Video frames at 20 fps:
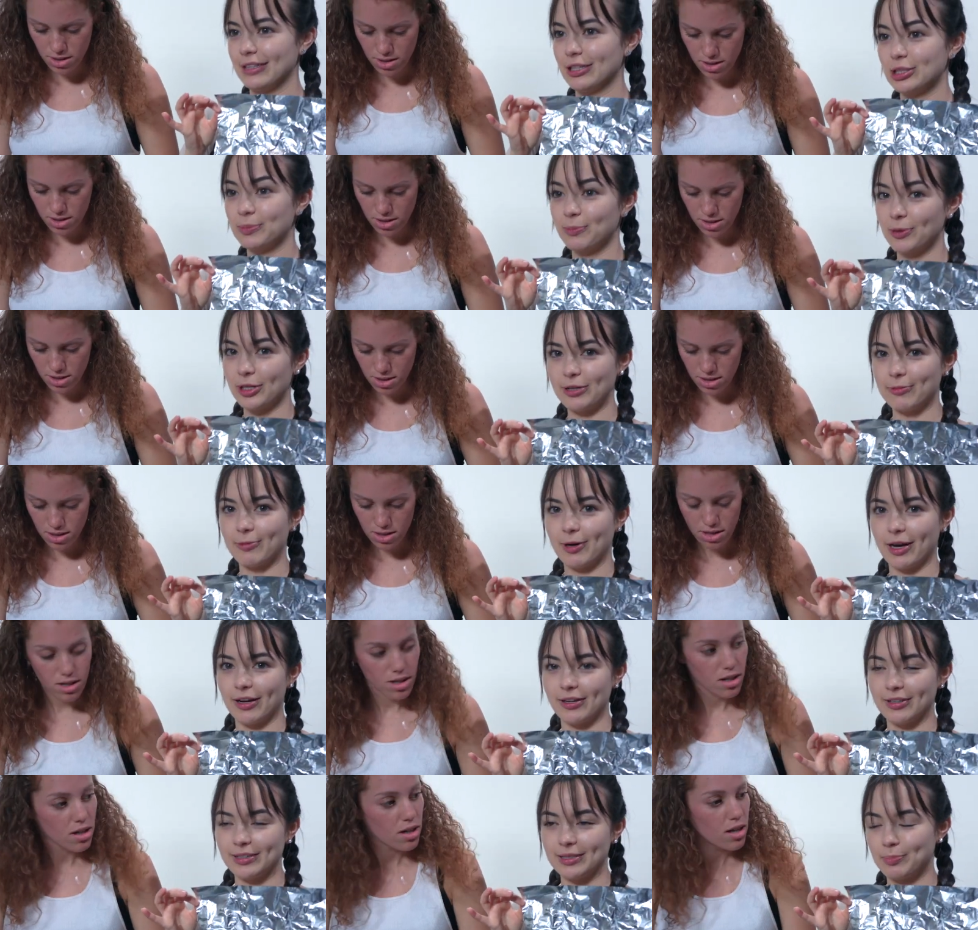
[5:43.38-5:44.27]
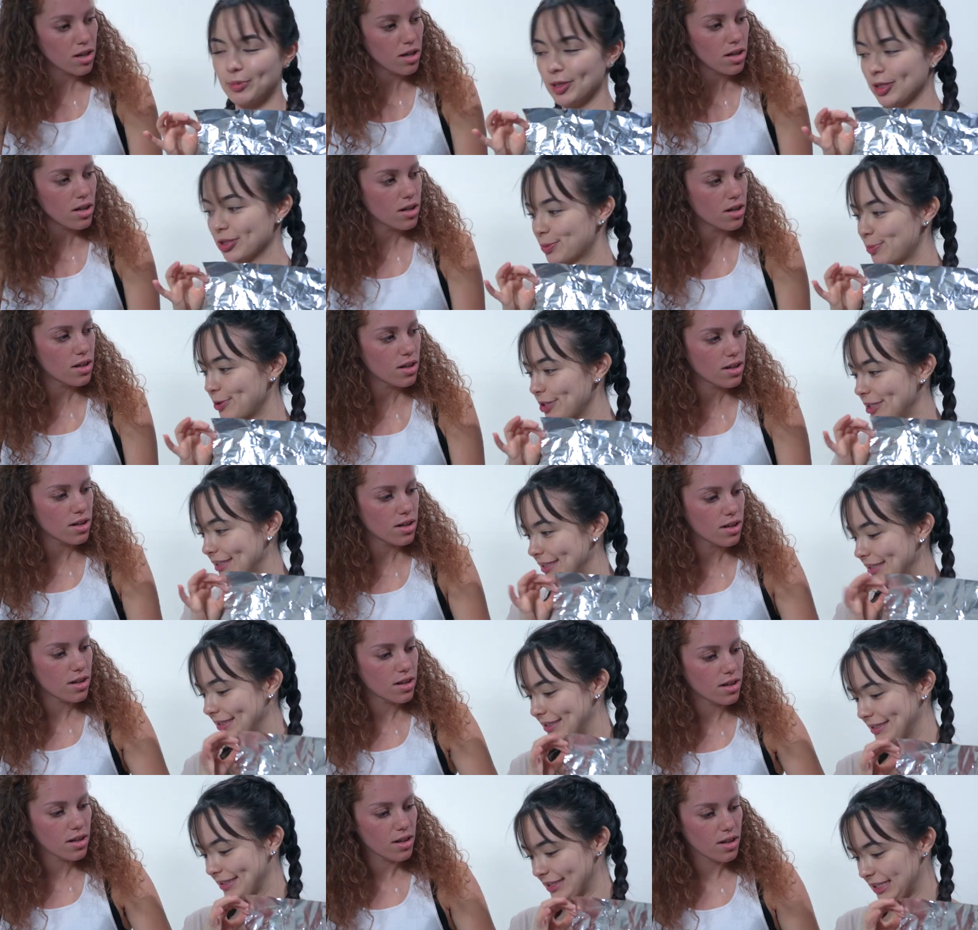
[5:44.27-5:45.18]
Speaker 1: looks pretty well. It looks pretty
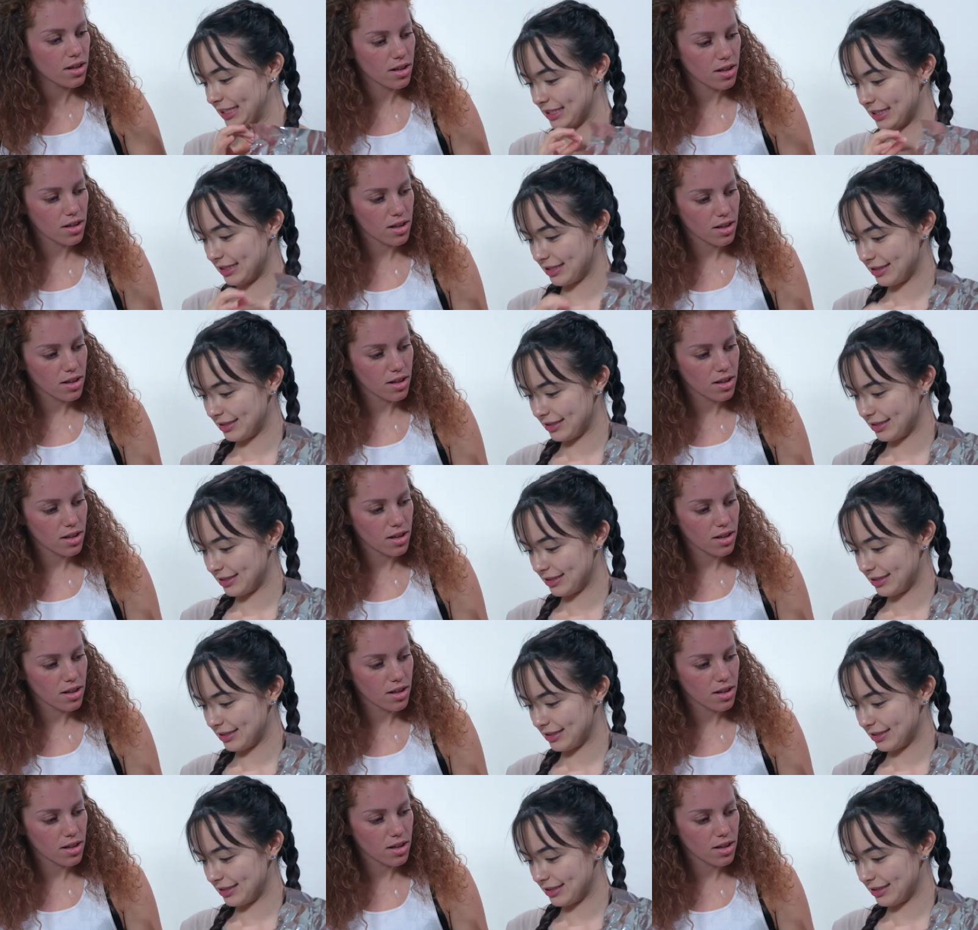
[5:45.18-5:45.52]
decent.